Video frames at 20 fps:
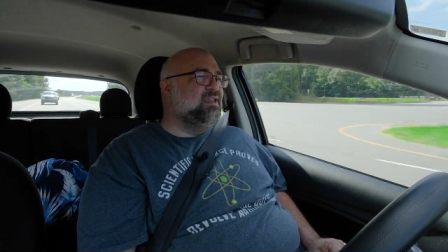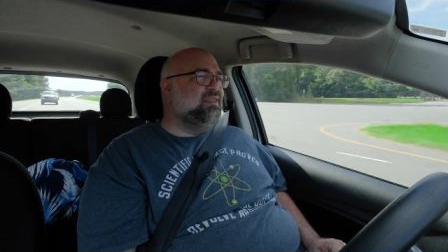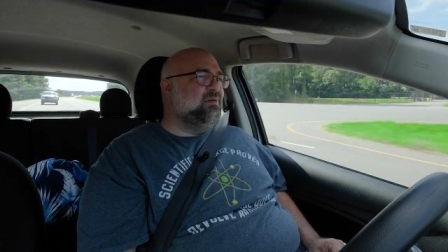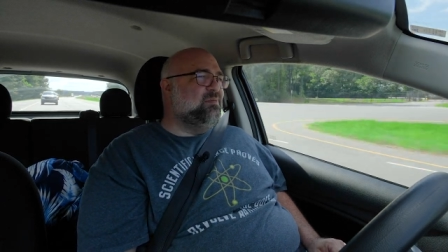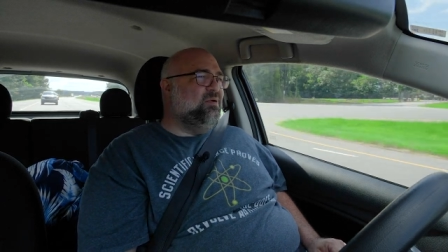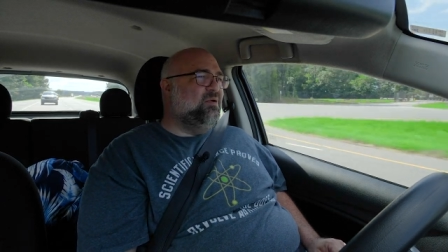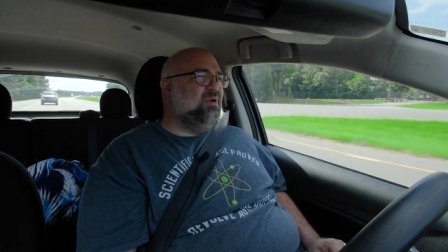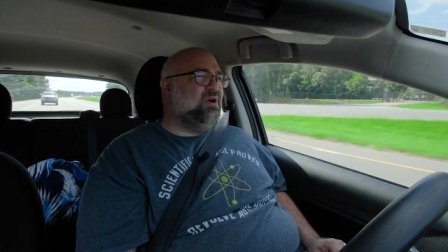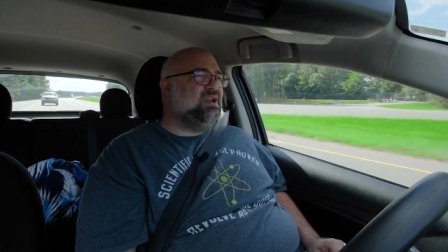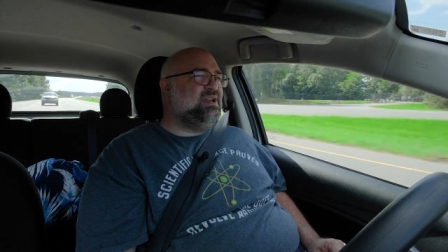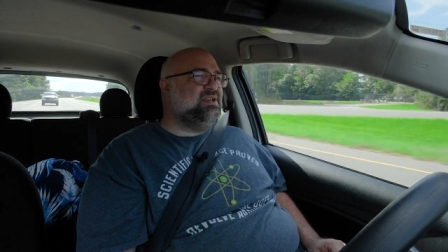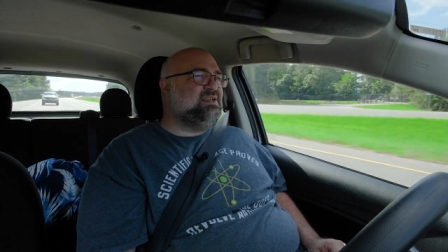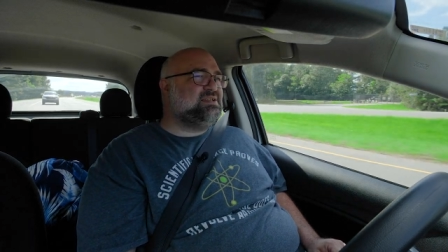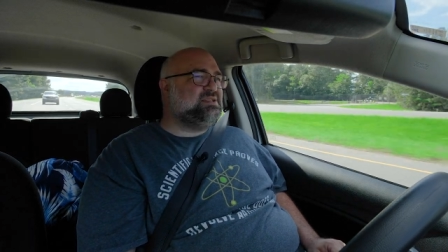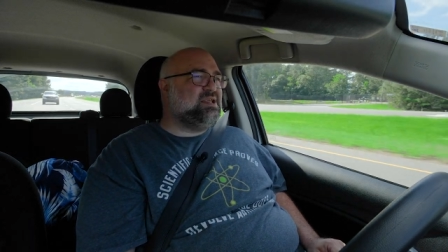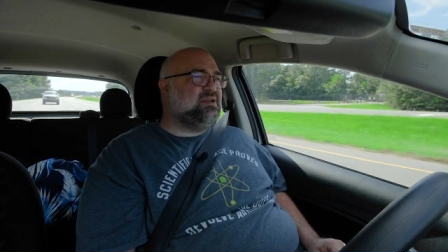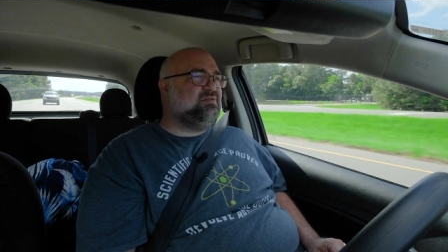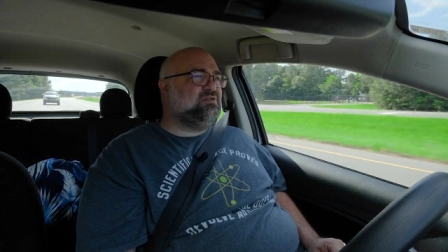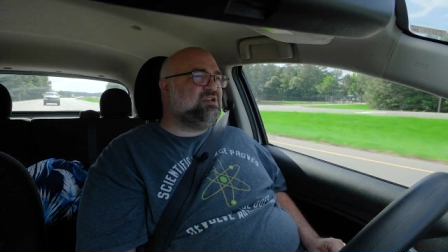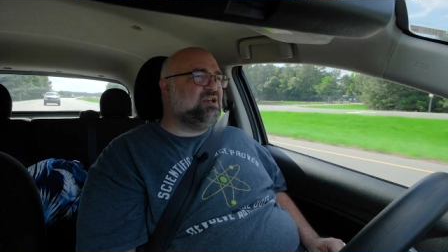The point
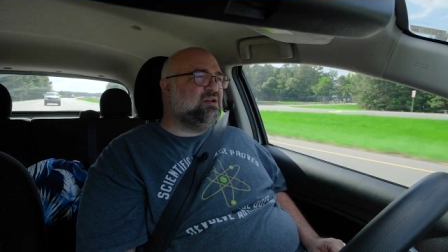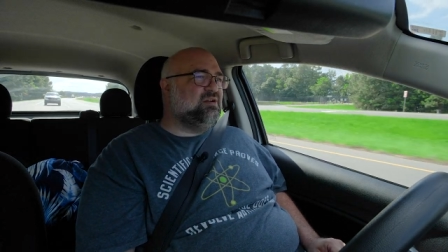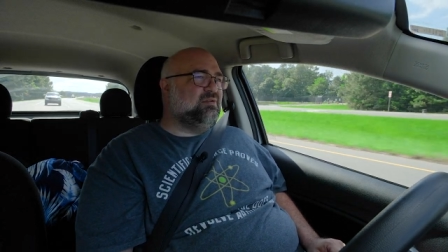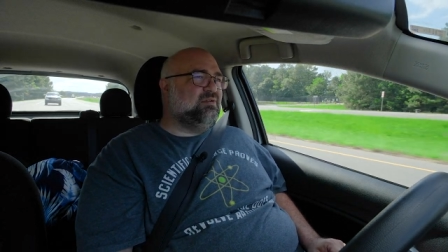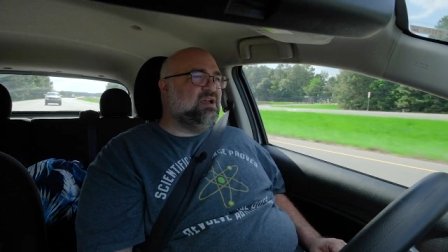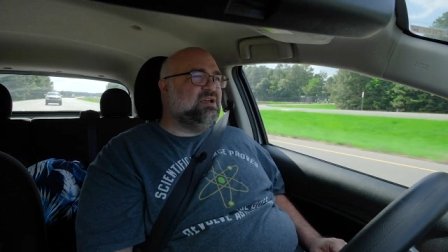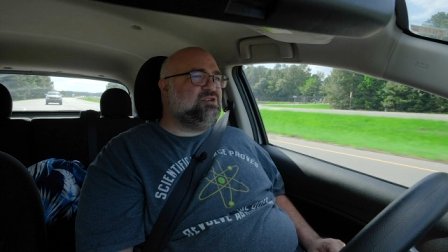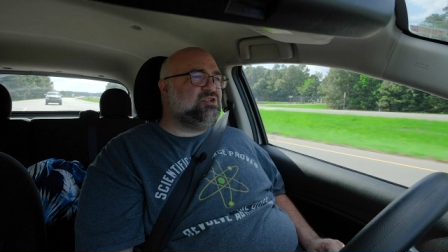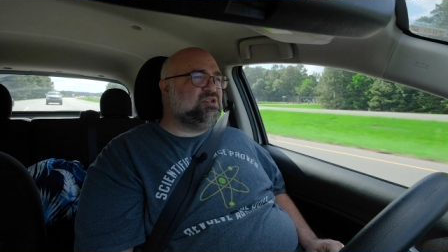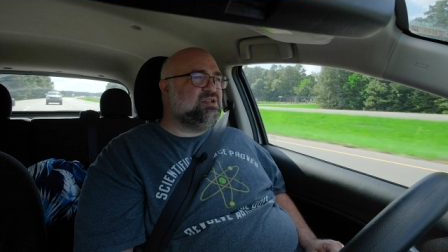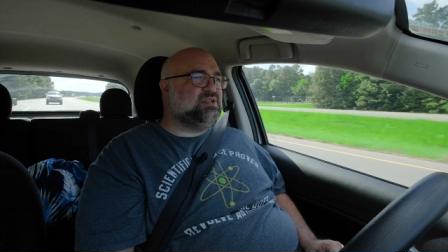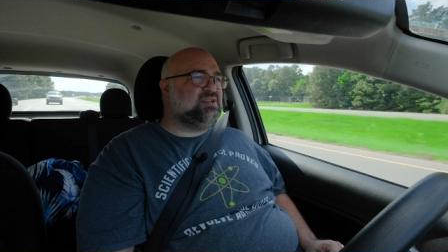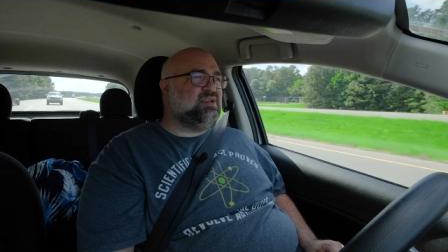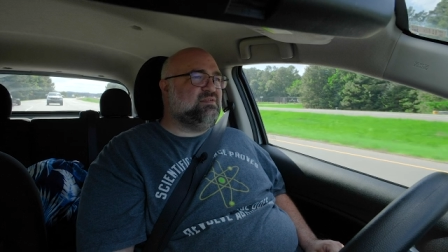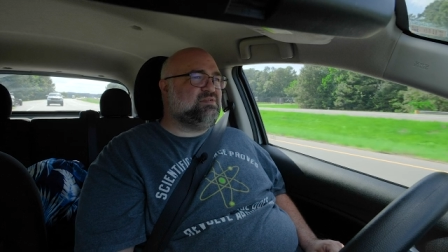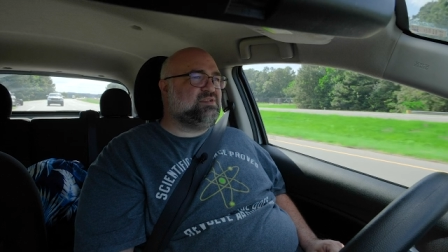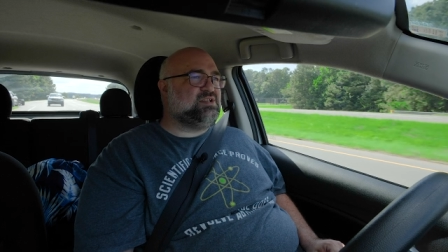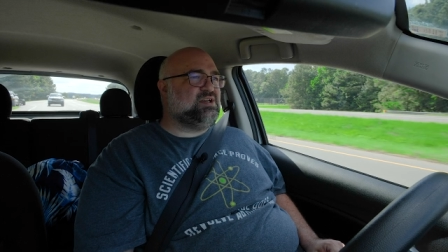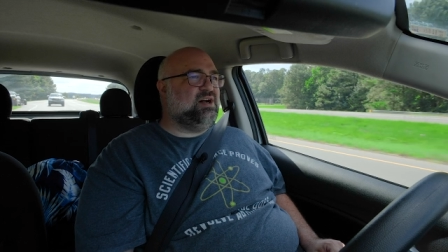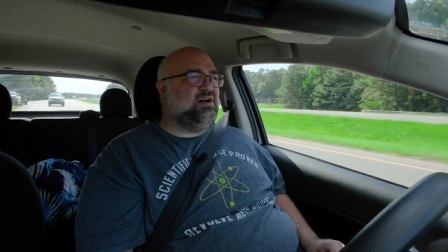is that generations
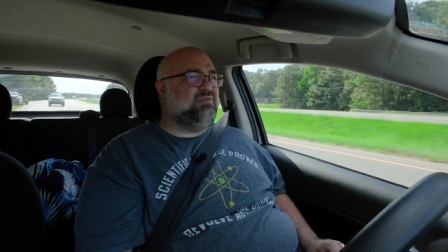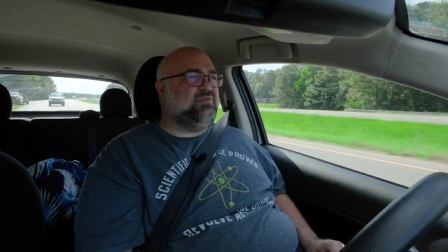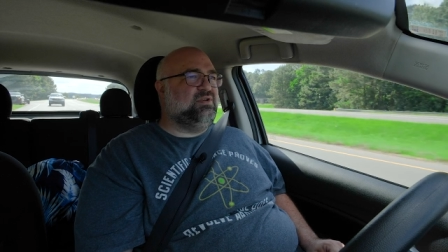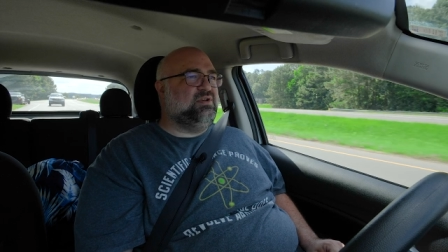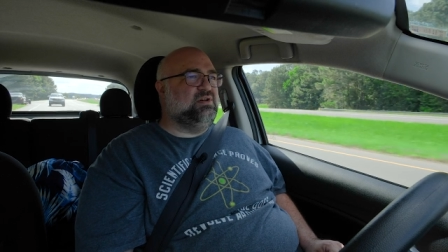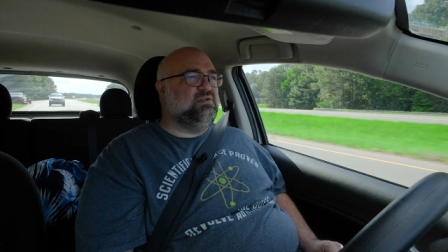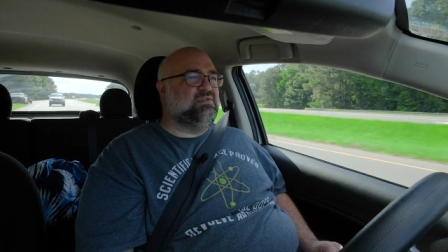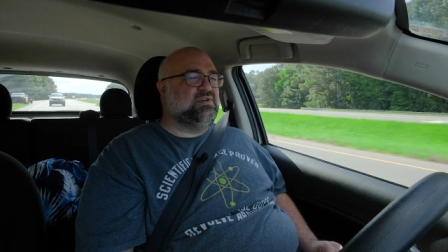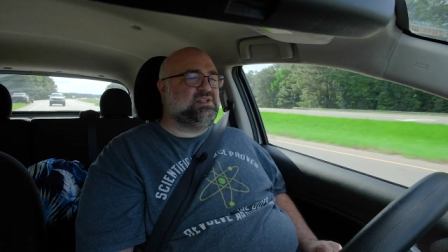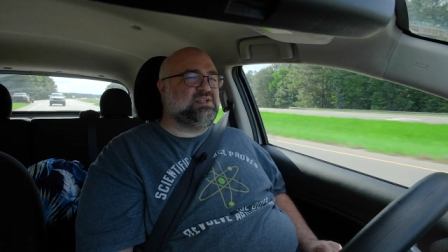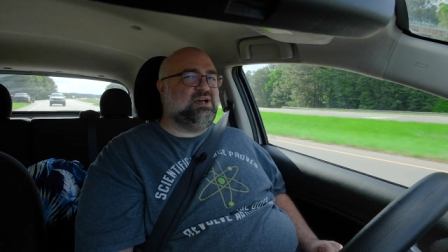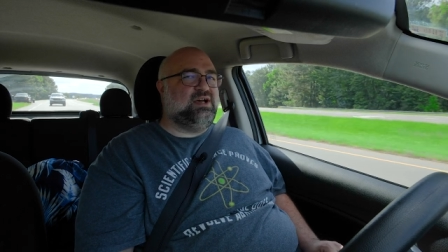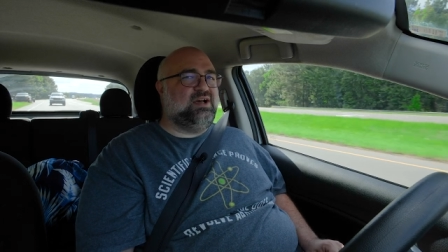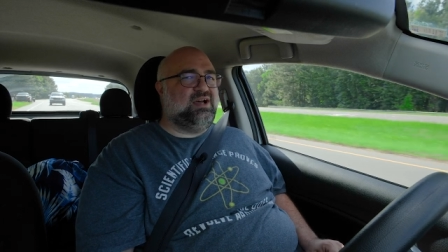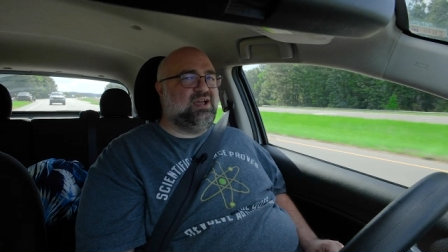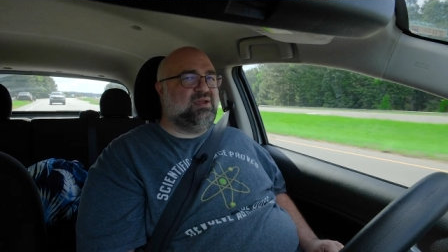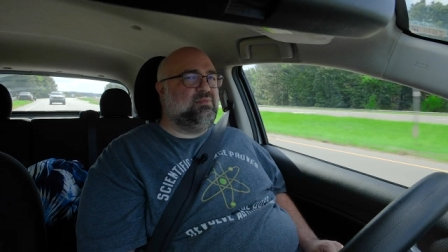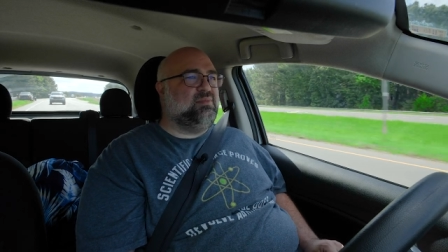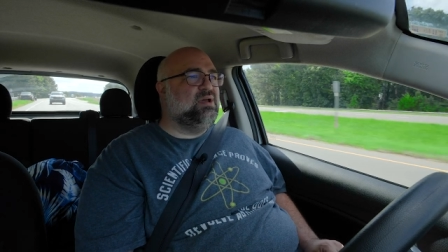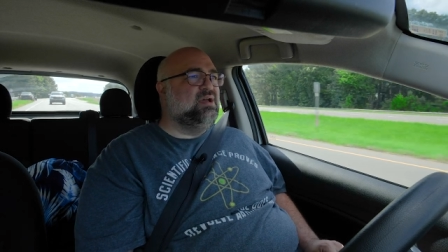have softened over
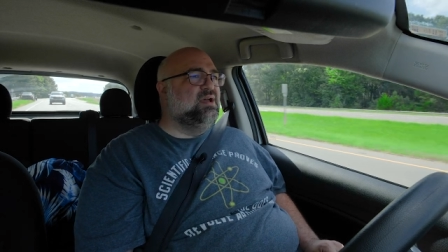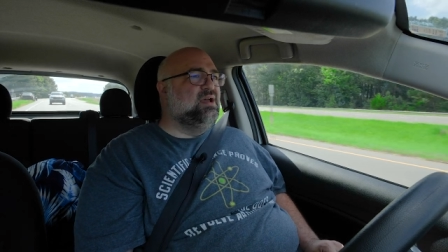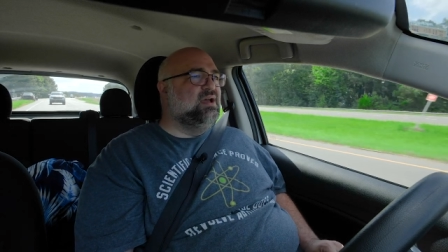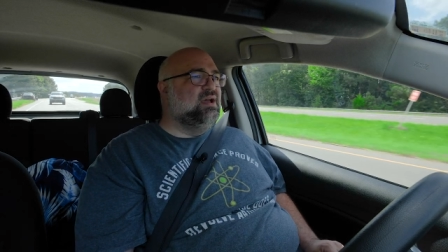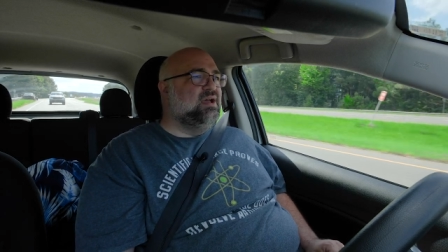time,